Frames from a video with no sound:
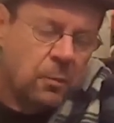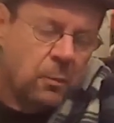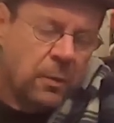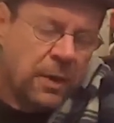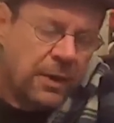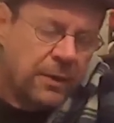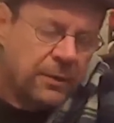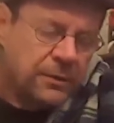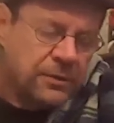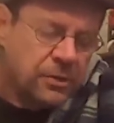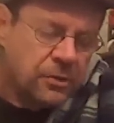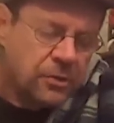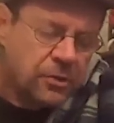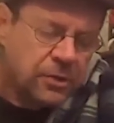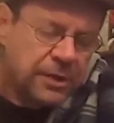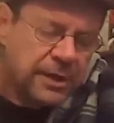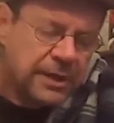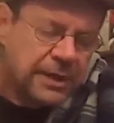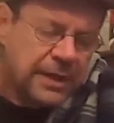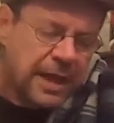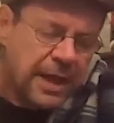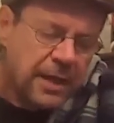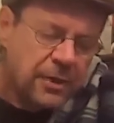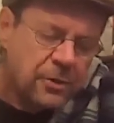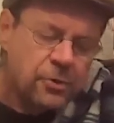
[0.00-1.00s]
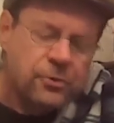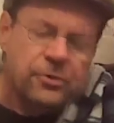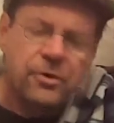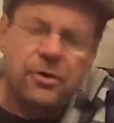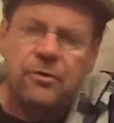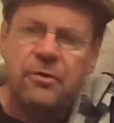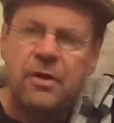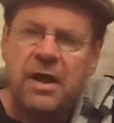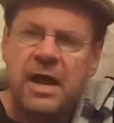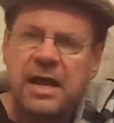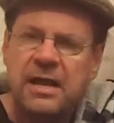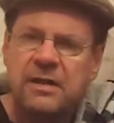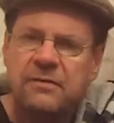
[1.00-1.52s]
well, you're going to get a good
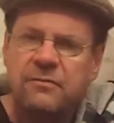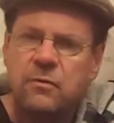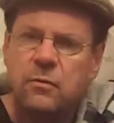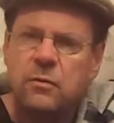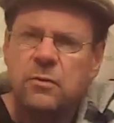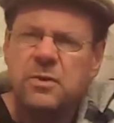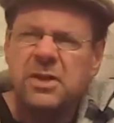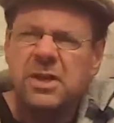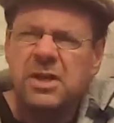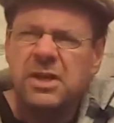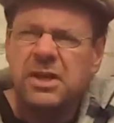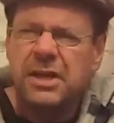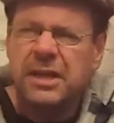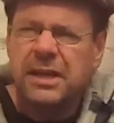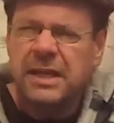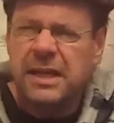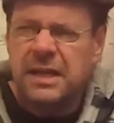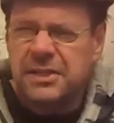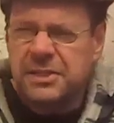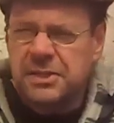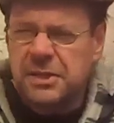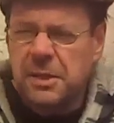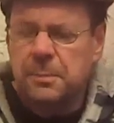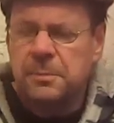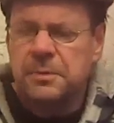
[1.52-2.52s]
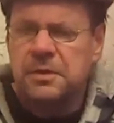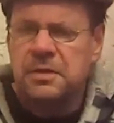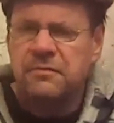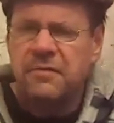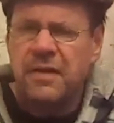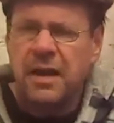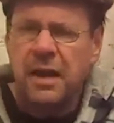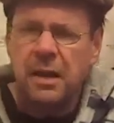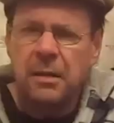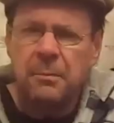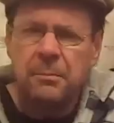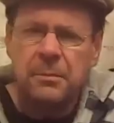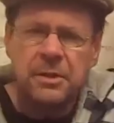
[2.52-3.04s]
arrival, you're going to get some
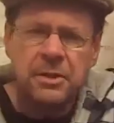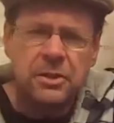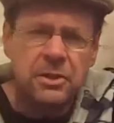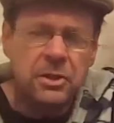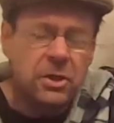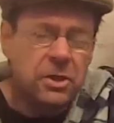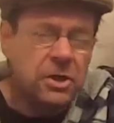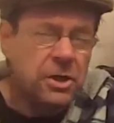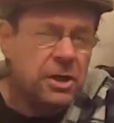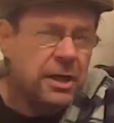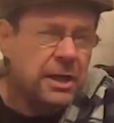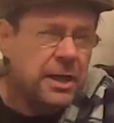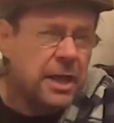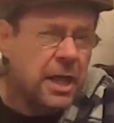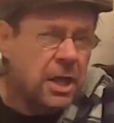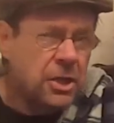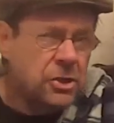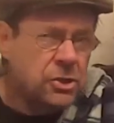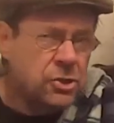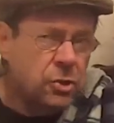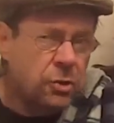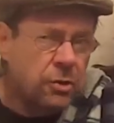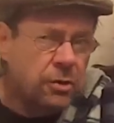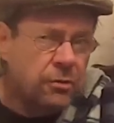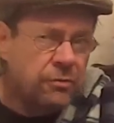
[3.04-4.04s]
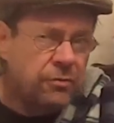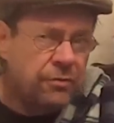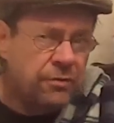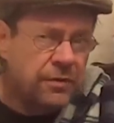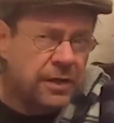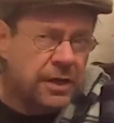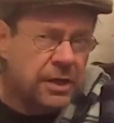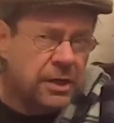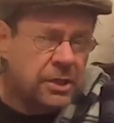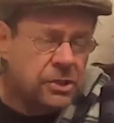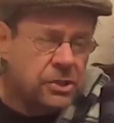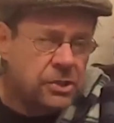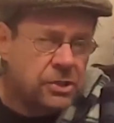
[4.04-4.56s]
development, you're going to get a short
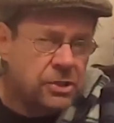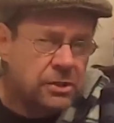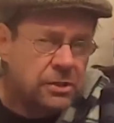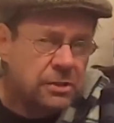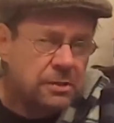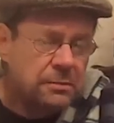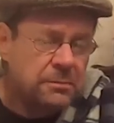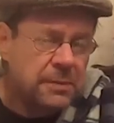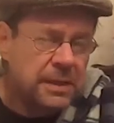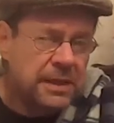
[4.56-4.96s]
finish,